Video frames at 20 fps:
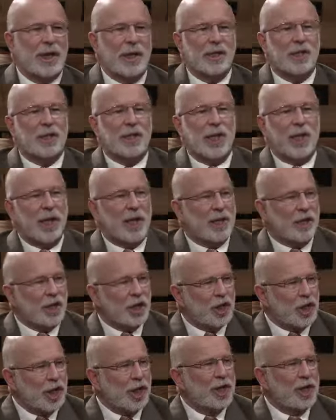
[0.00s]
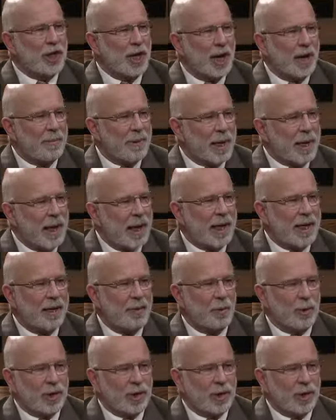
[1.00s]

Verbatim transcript: let's say a Shia dominated,